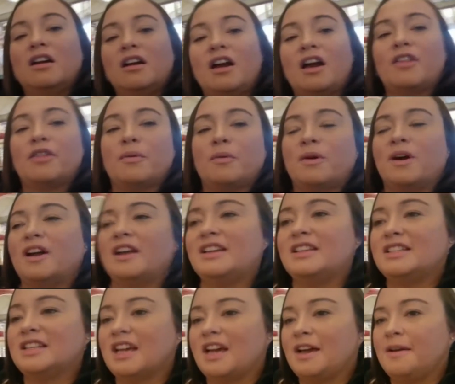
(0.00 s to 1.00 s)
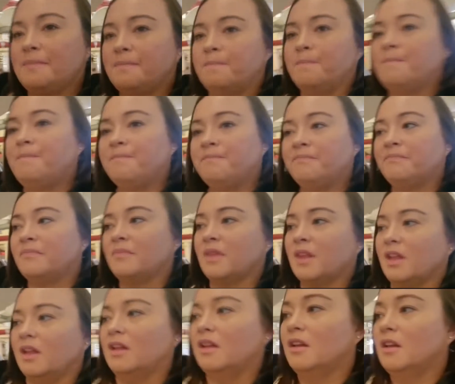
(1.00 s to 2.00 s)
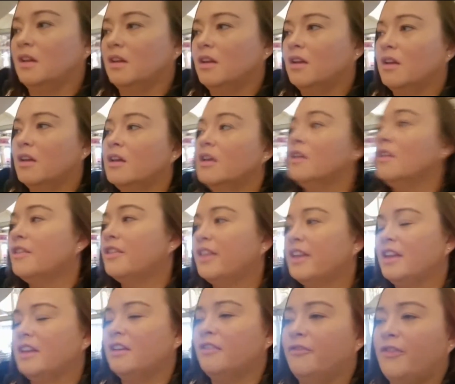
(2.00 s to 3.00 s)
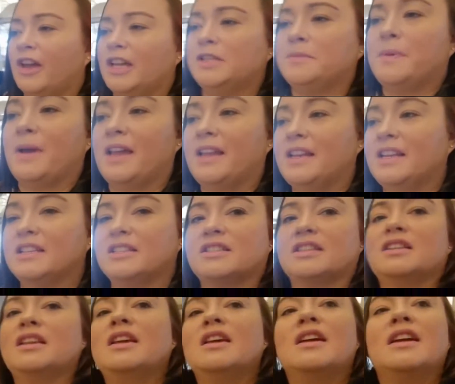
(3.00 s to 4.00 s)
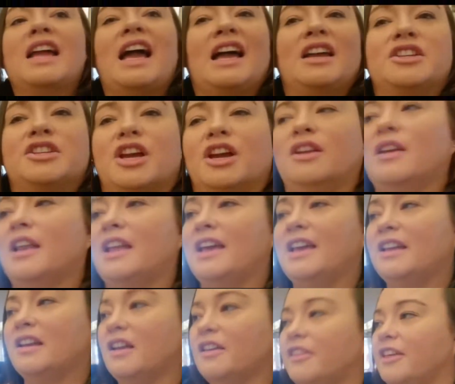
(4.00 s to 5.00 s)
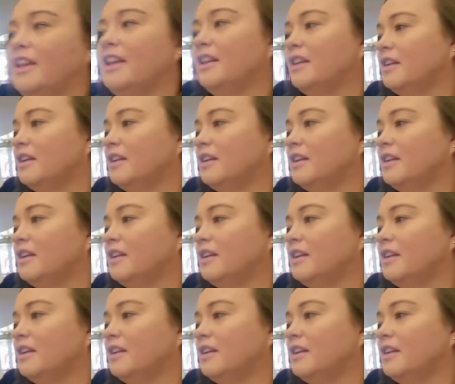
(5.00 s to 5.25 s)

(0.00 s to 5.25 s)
Otherwise, the face paint is cash only, and I think...